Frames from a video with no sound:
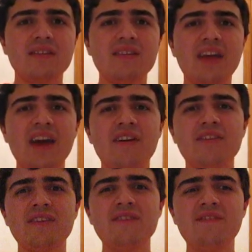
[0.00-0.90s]

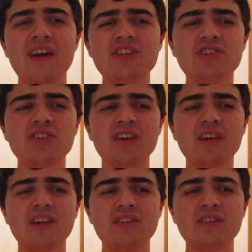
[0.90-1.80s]
Now,
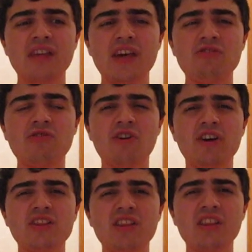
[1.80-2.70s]
eventually, later
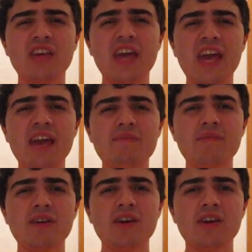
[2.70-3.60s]
on in the
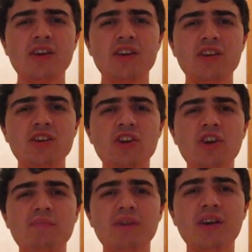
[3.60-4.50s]
game, you
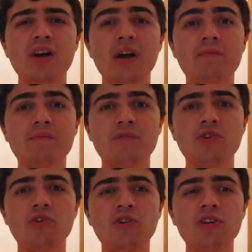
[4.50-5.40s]
can become
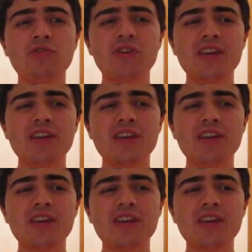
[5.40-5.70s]
good or